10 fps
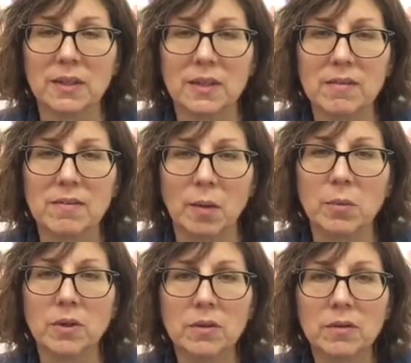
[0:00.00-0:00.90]
this
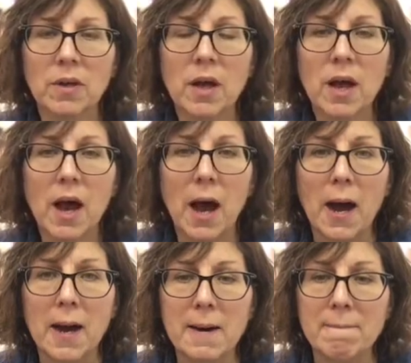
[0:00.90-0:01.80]
summer.
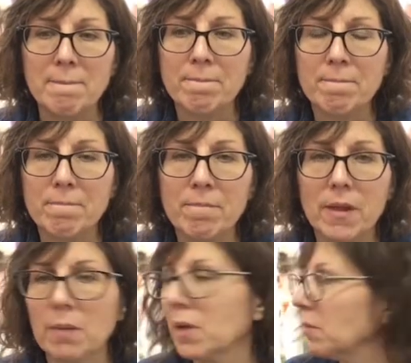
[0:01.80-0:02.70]
I'm
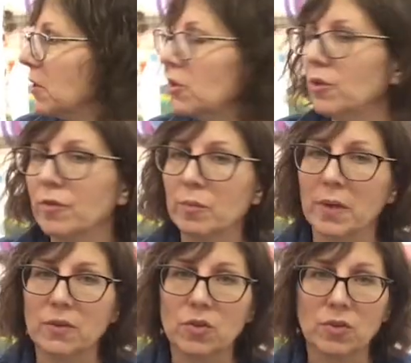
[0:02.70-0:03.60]
coming to you from
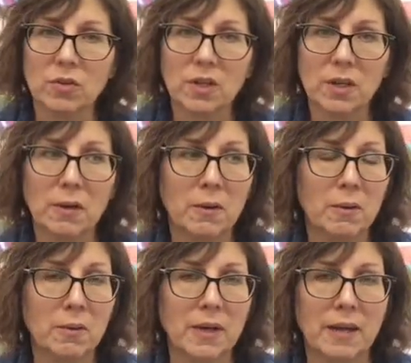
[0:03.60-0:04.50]
my
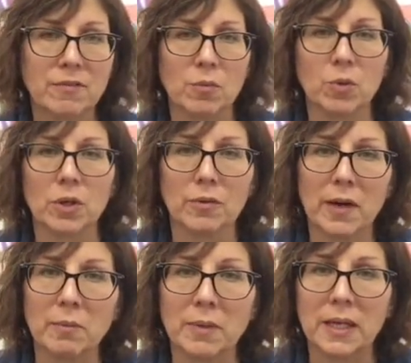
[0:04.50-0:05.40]
studio, and I have some work
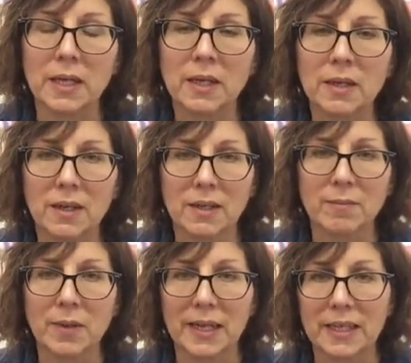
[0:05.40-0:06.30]
around me
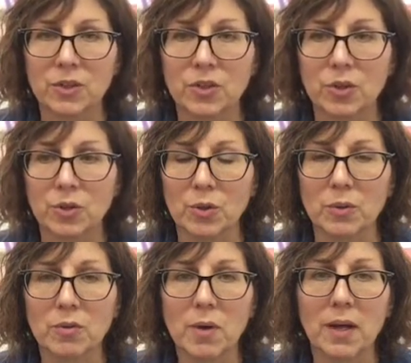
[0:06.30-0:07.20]
that I can show you
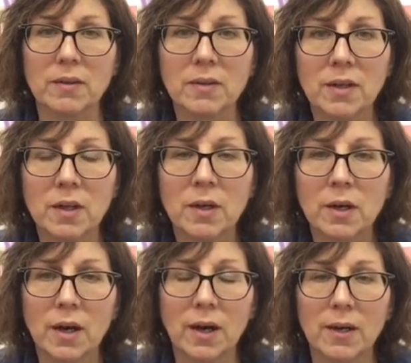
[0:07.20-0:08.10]
as well.
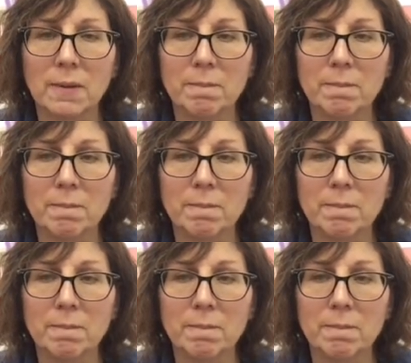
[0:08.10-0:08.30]
I